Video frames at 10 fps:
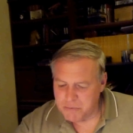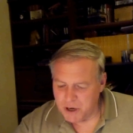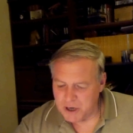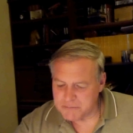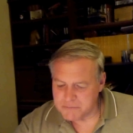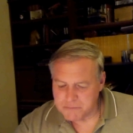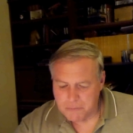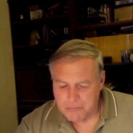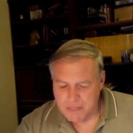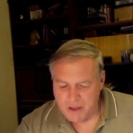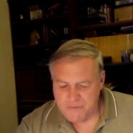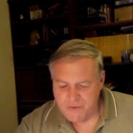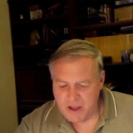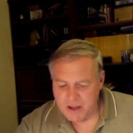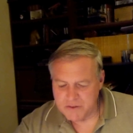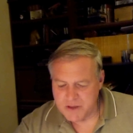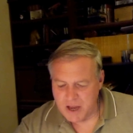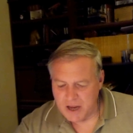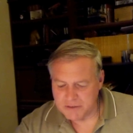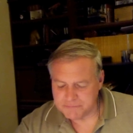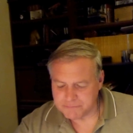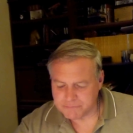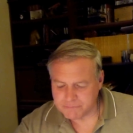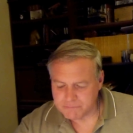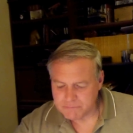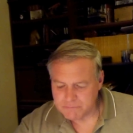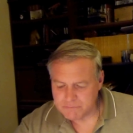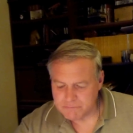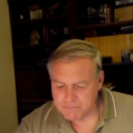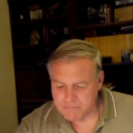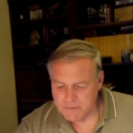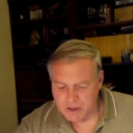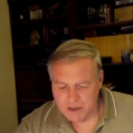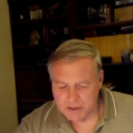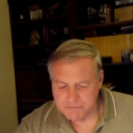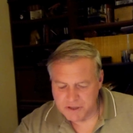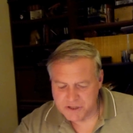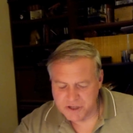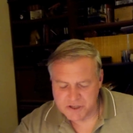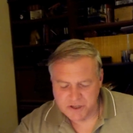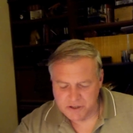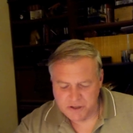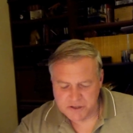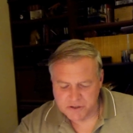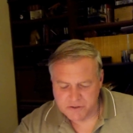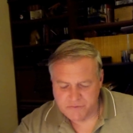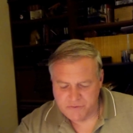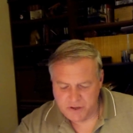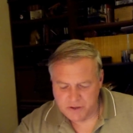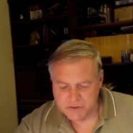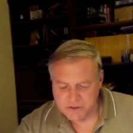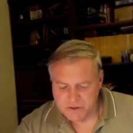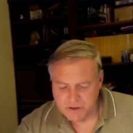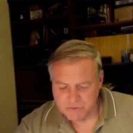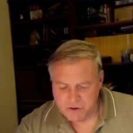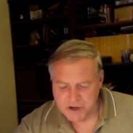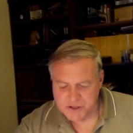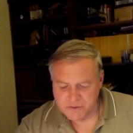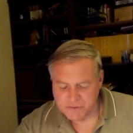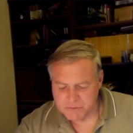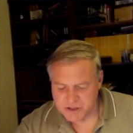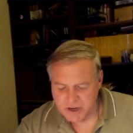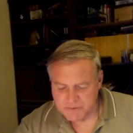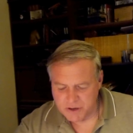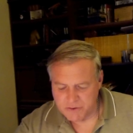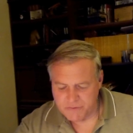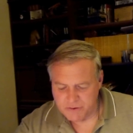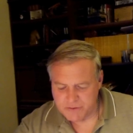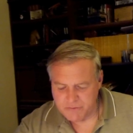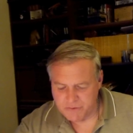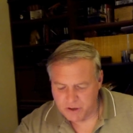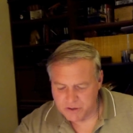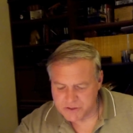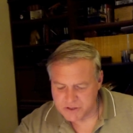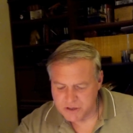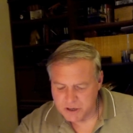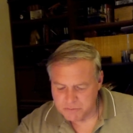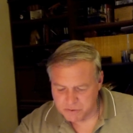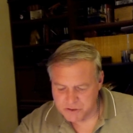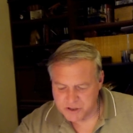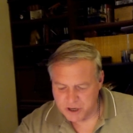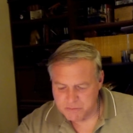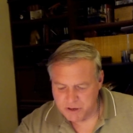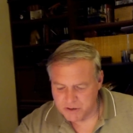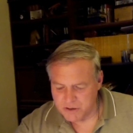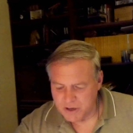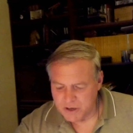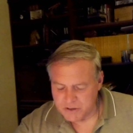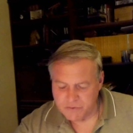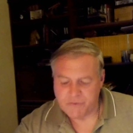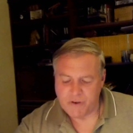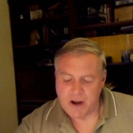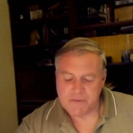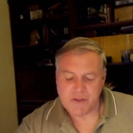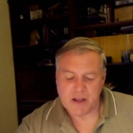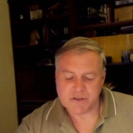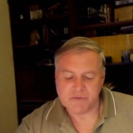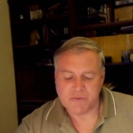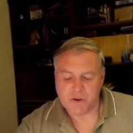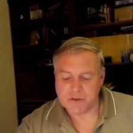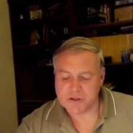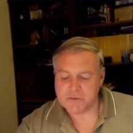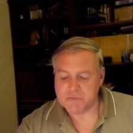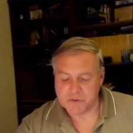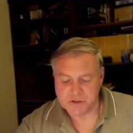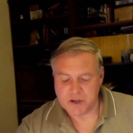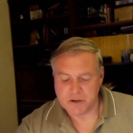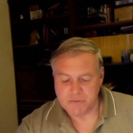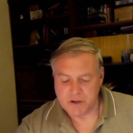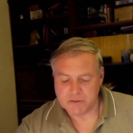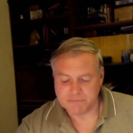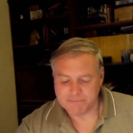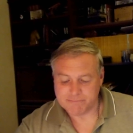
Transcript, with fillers: But they found that um, it's just an electric field ranging from 750 volts per centimeter to 5,000 volts per centimeter.